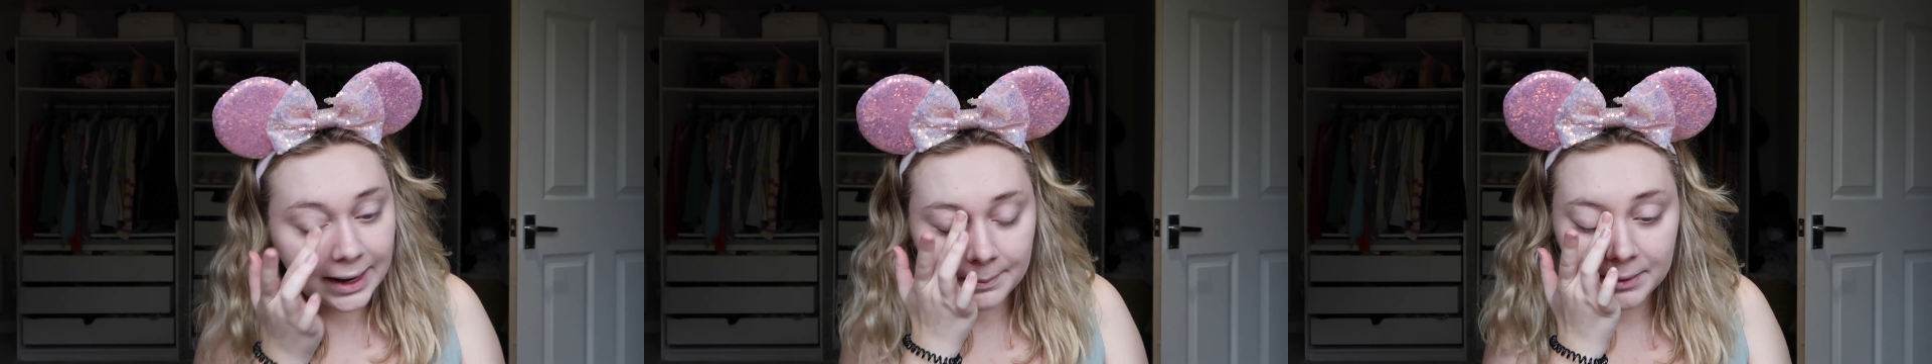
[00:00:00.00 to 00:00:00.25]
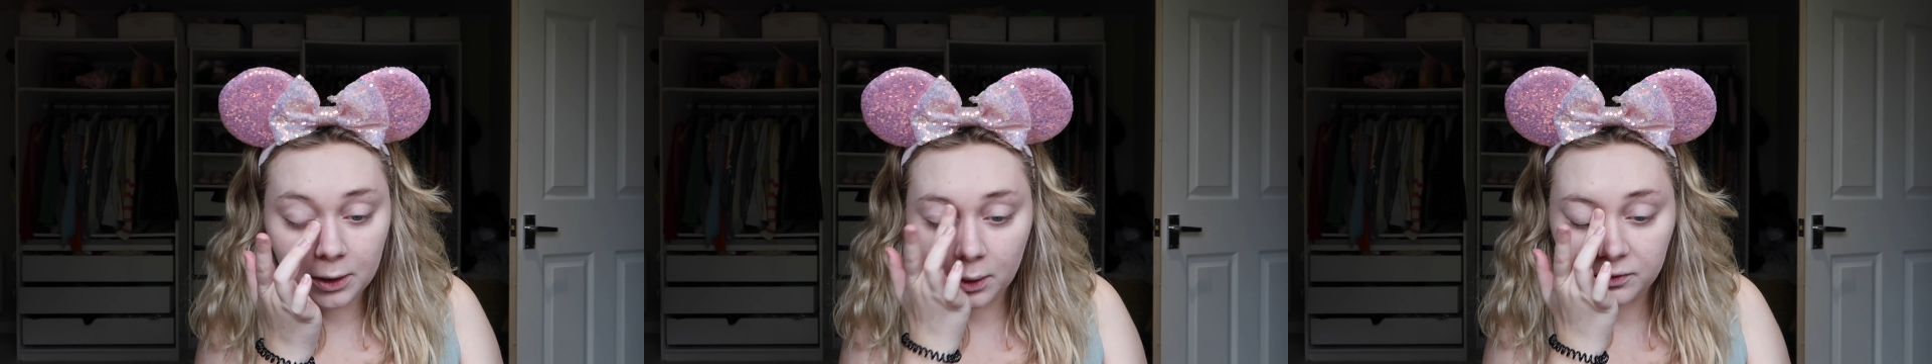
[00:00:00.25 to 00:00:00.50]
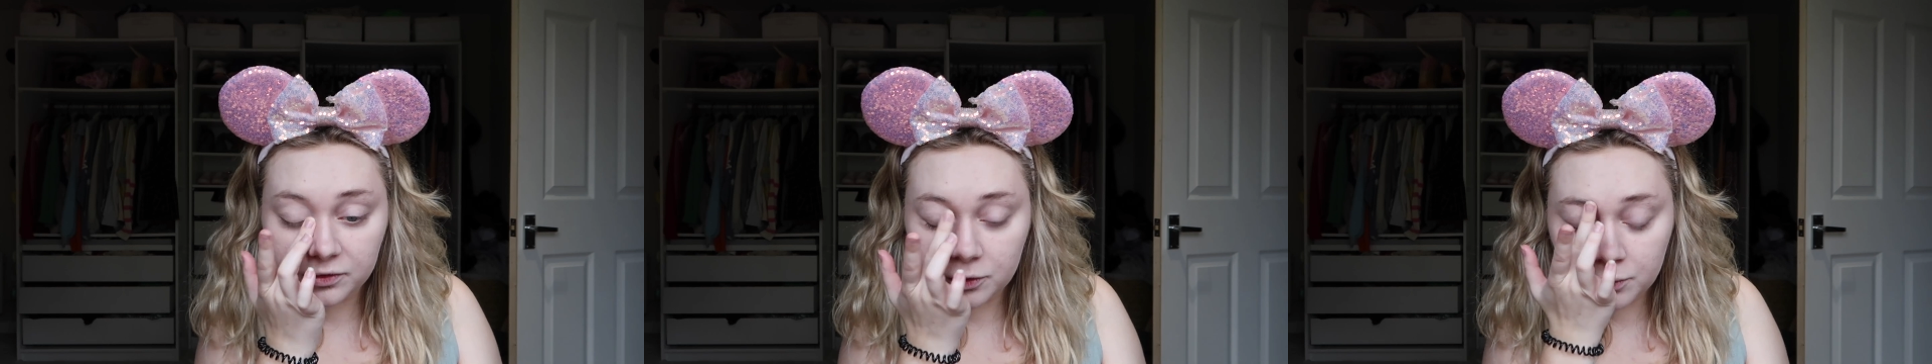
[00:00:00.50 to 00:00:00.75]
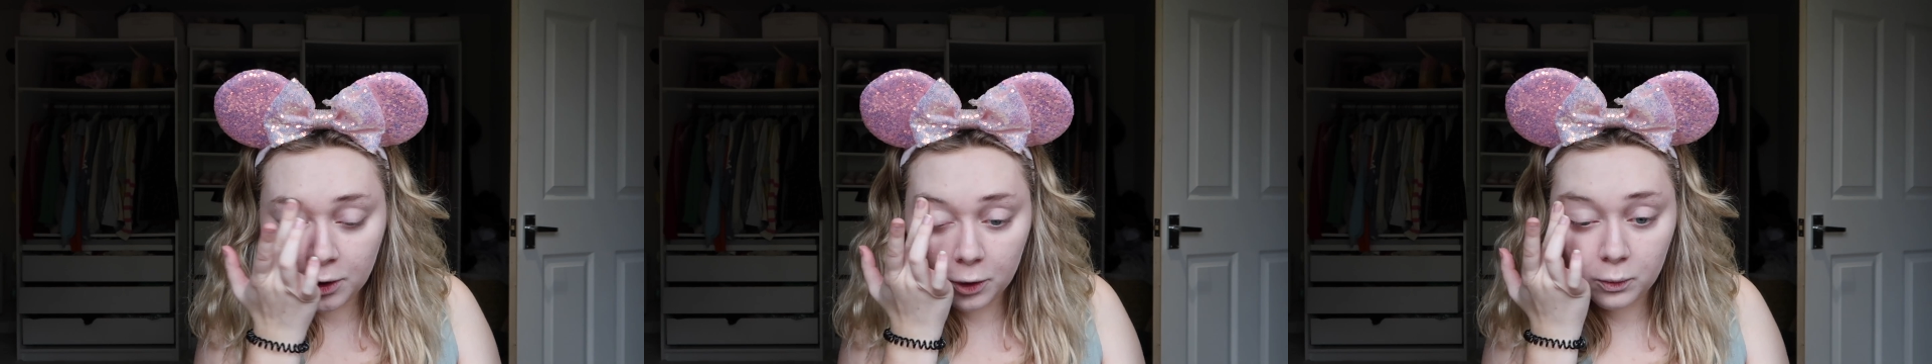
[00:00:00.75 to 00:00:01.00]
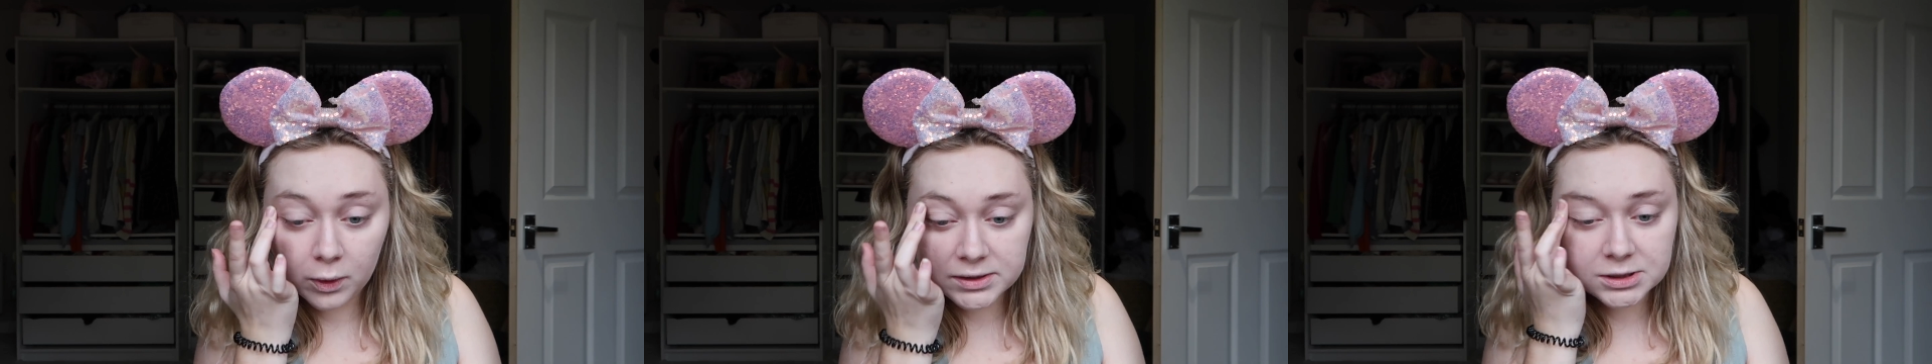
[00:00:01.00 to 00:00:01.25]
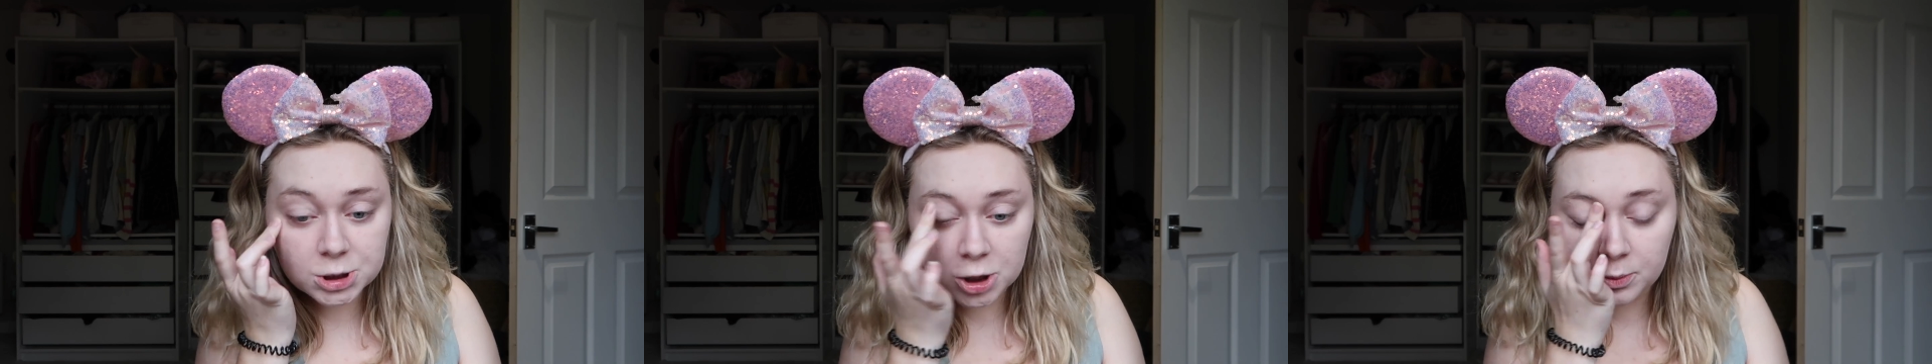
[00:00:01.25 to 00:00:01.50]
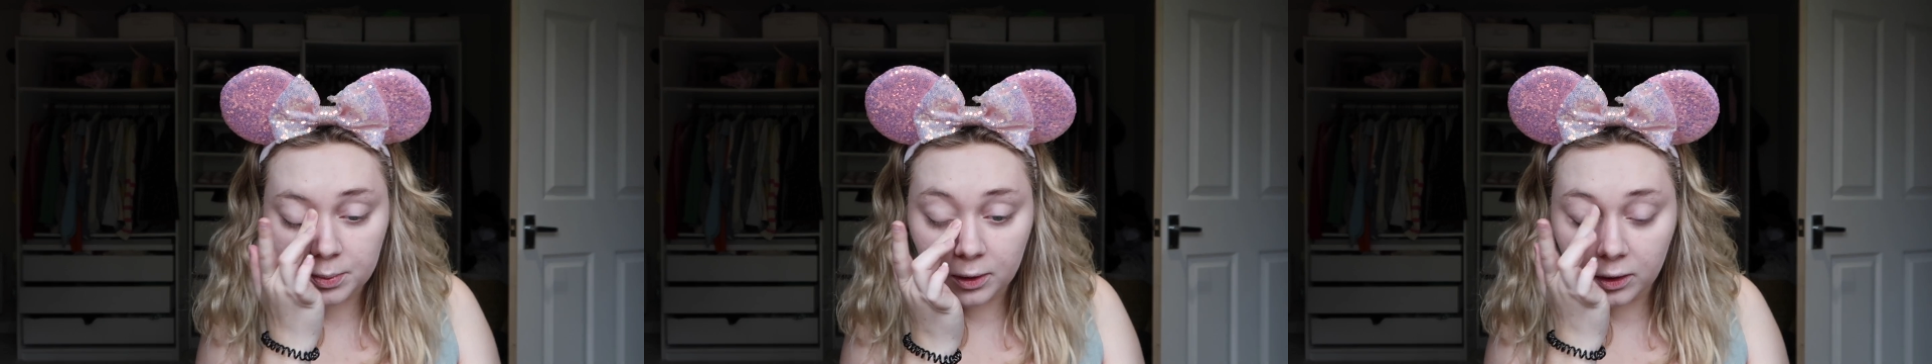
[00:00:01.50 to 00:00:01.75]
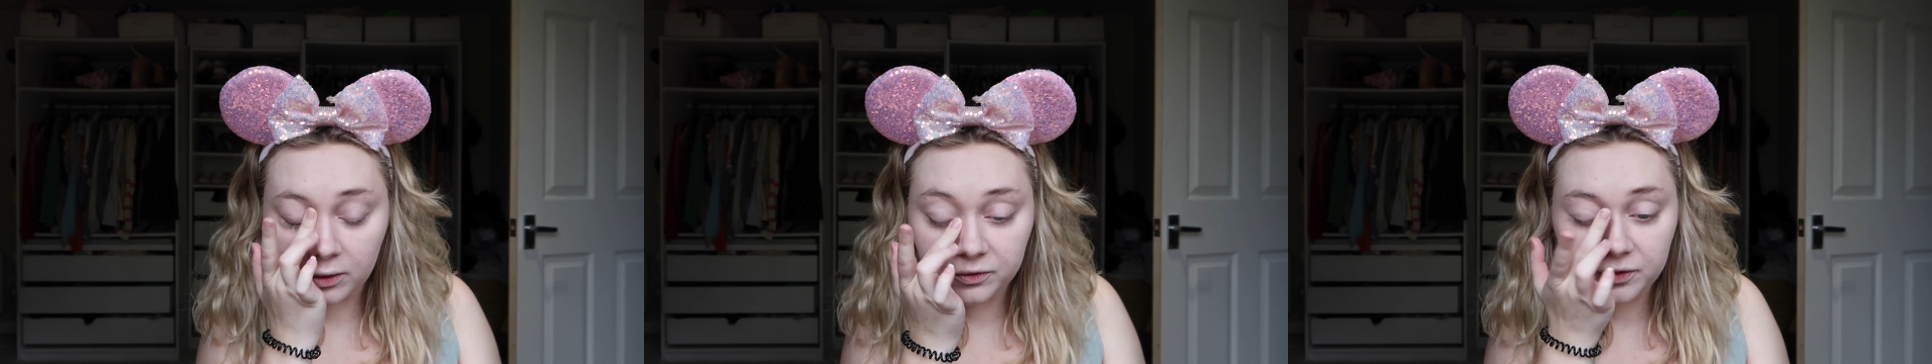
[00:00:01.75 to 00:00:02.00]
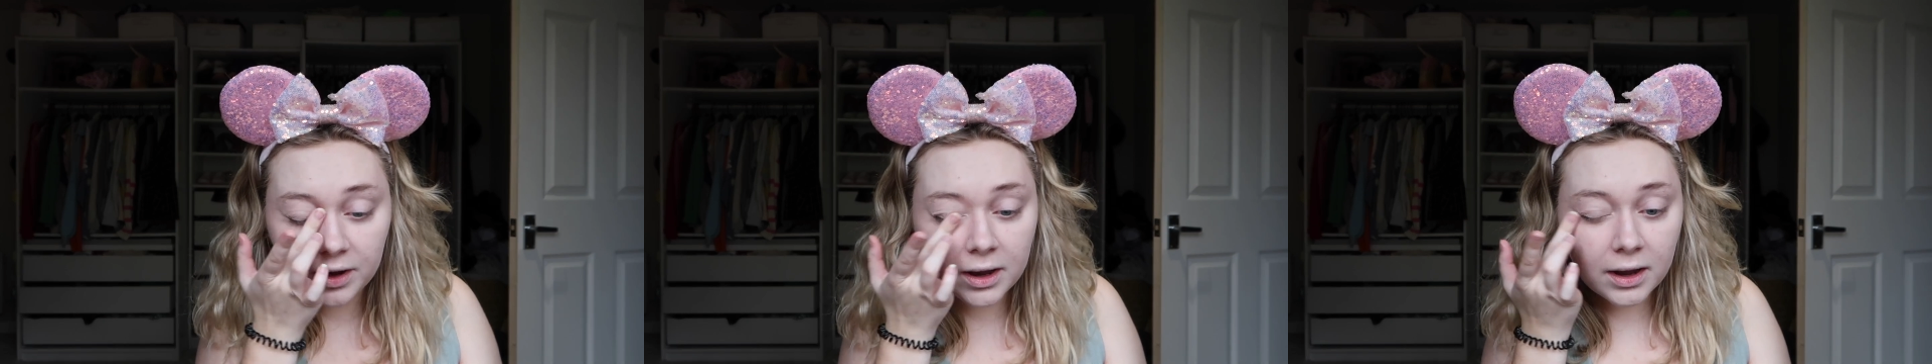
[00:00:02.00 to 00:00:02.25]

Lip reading: Let me know if you know what it's a dupe of,